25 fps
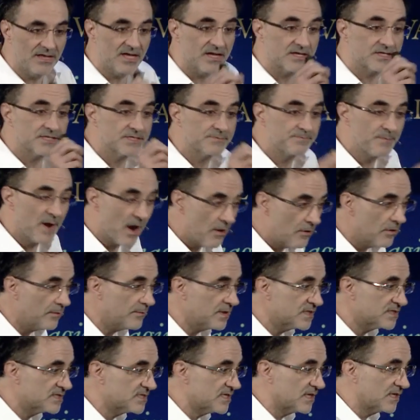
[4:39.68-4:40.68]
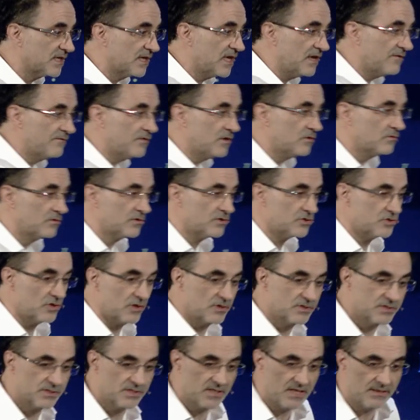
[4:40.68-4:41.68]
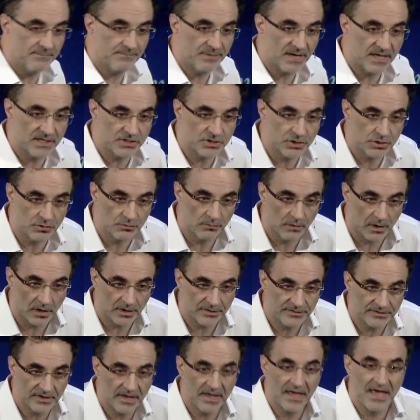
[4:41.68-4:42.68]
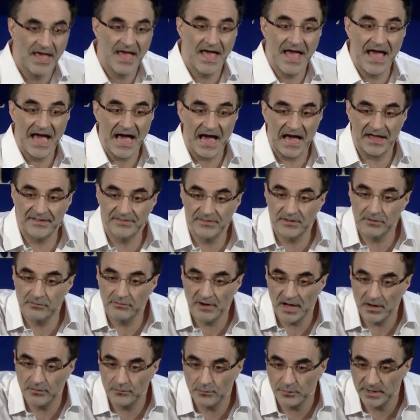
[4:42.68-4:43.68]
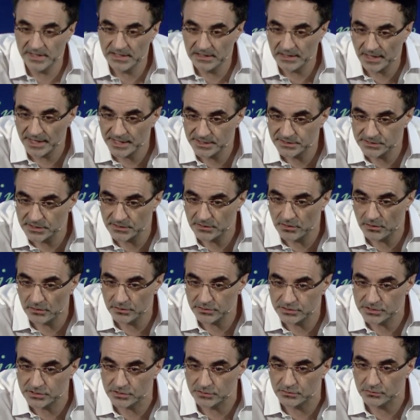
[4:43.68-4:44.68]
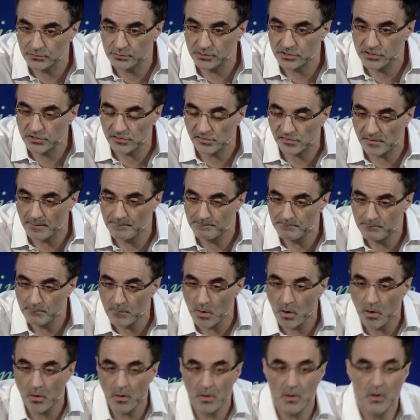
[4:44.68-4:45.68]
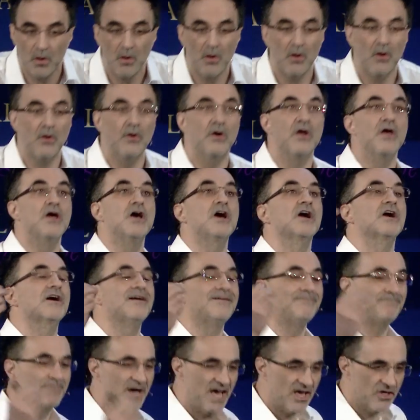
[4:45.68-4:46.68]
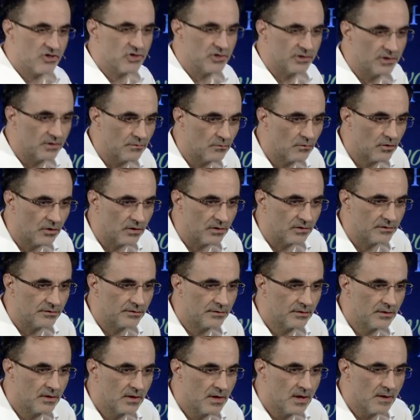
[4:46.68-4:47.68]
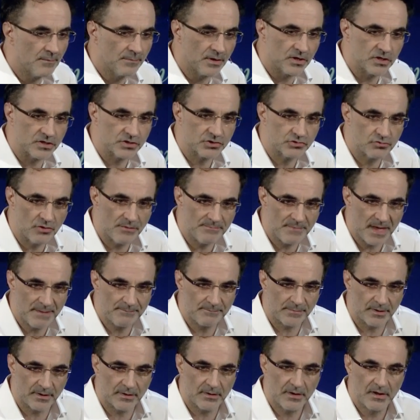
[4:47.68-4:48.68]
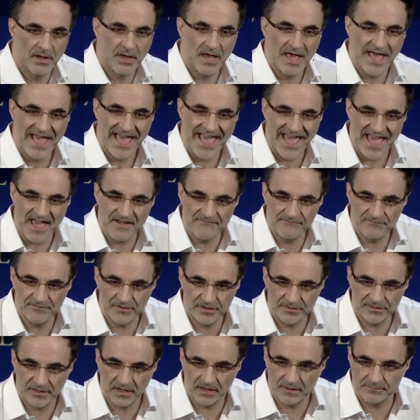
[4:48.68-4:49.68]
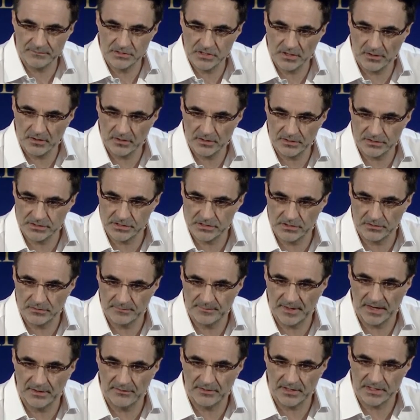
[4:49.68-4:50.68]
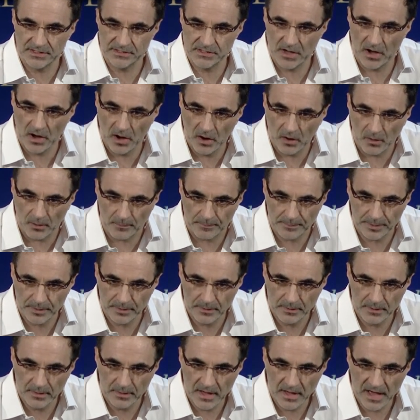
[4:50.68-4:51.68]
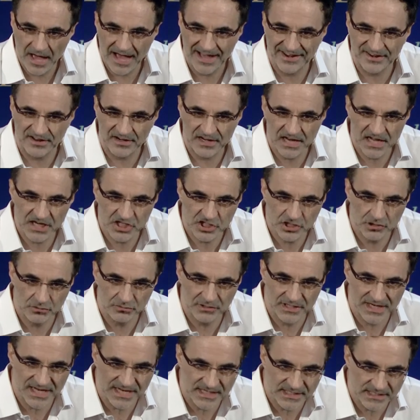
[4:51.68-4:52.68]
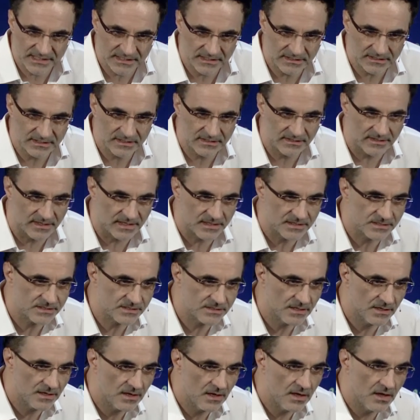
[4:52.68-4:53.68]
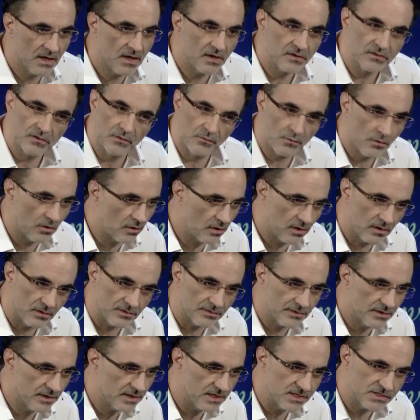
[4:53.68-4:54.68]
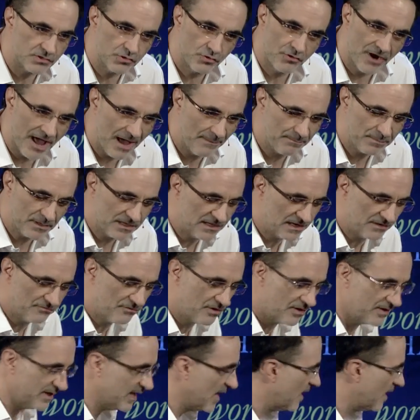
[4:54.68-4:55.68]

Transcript: the experiments that give you the drugs and the implants you want and the ground we'd like to go to, which is a more compassionate world. Because remember, everything I'm talking to you about is hope. And unless you listen to this, the world is rapidly running